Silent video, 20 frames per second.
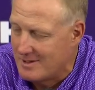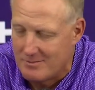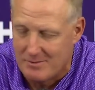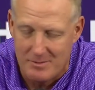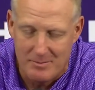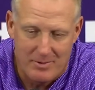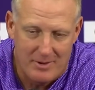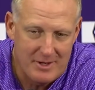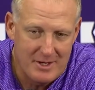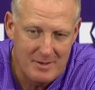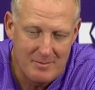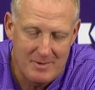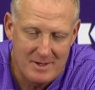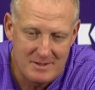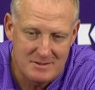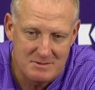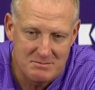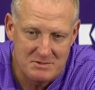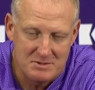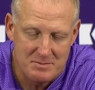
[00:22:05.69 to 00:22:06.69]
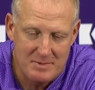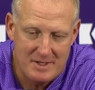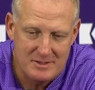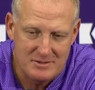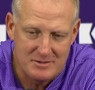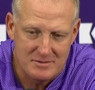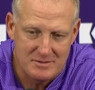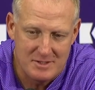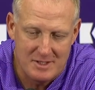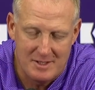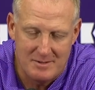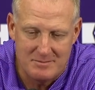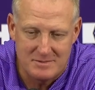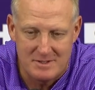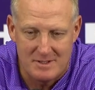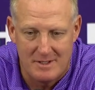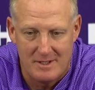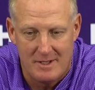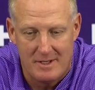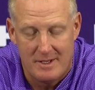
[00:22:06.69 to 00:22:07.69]
We played him on some special
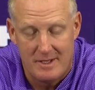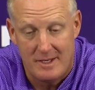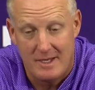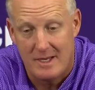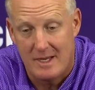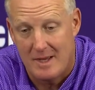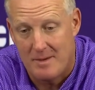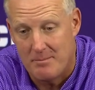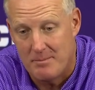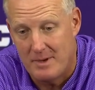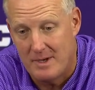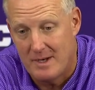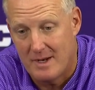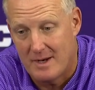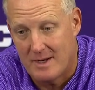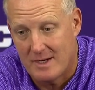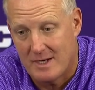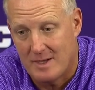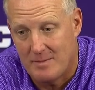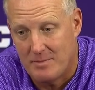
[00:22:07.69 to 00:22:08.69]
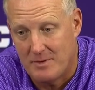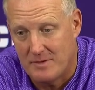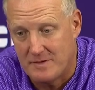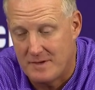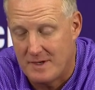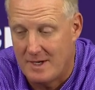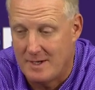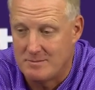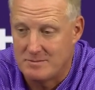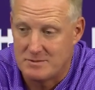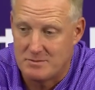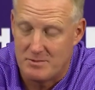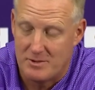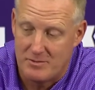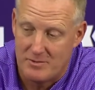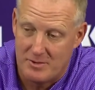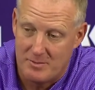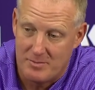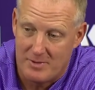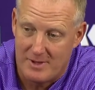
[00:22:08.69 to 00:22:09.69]
teams. He got beat on a couple of teams. We
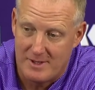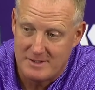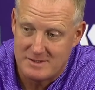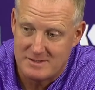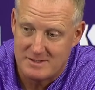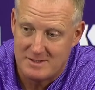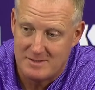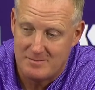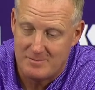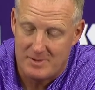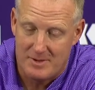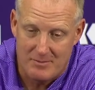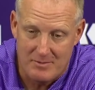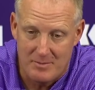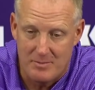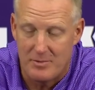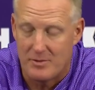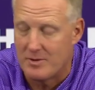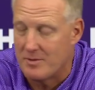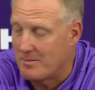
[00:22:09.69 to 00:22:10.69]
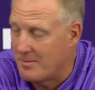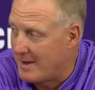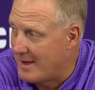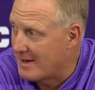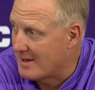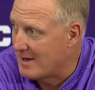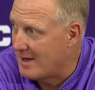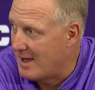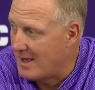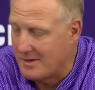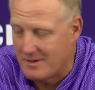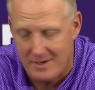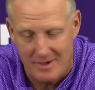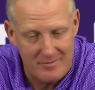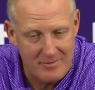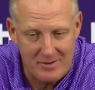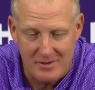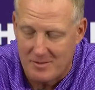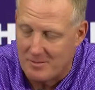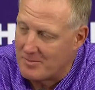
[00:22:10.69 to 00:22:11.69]
replaced him. Then we put him back on.
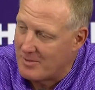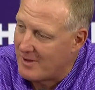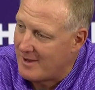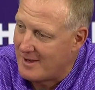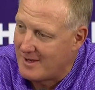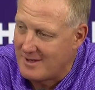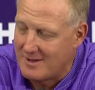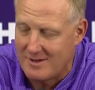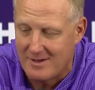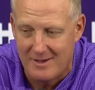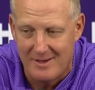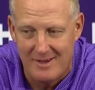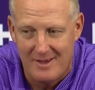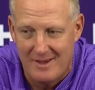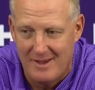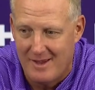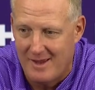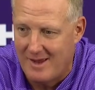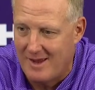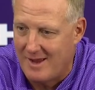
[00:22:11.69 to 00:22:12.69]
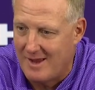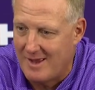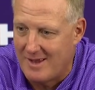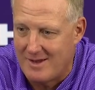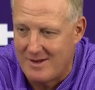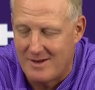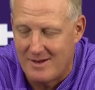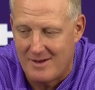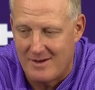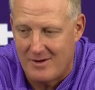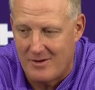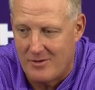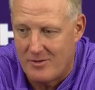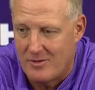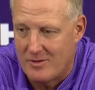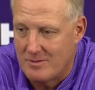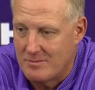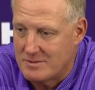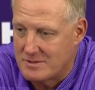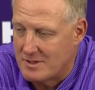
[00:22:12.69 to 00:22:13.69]
Never complained, and
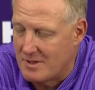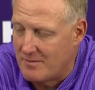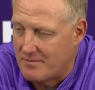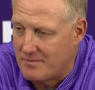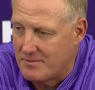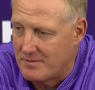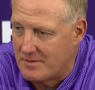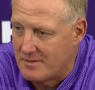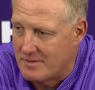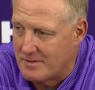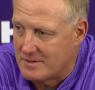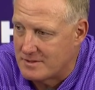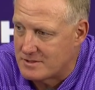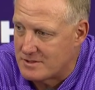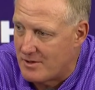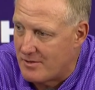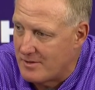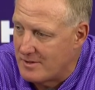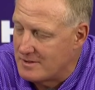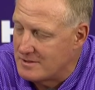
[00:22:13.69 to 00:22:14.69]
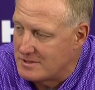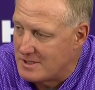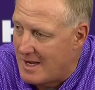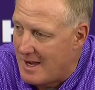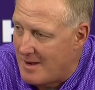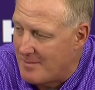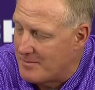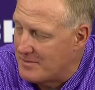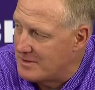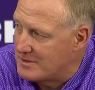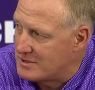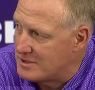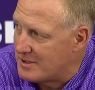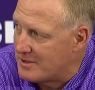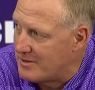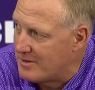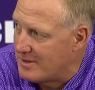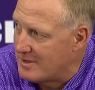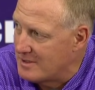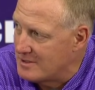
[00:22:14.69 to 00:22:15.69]
earned himself the, the starting job this
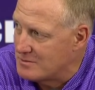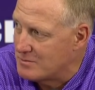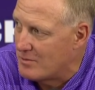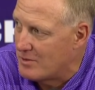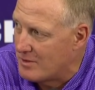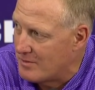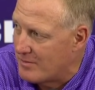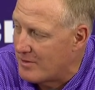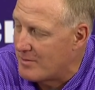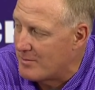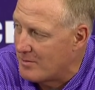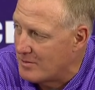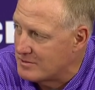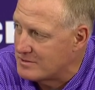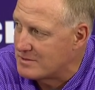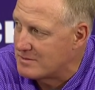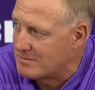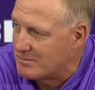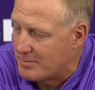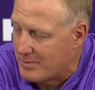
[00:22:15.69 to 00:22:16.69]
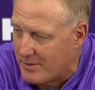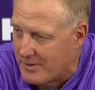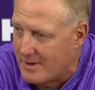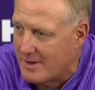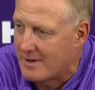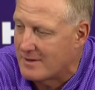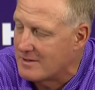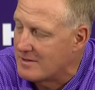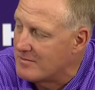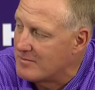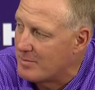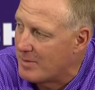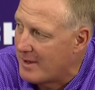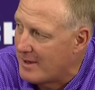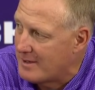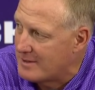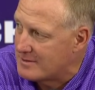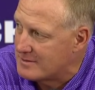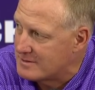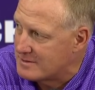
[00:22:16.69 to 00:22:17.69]
year. And he's one of our most productive
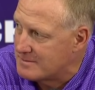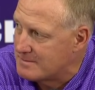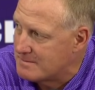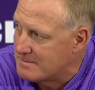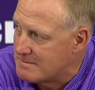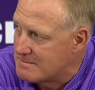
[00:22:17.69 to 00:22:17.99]
players.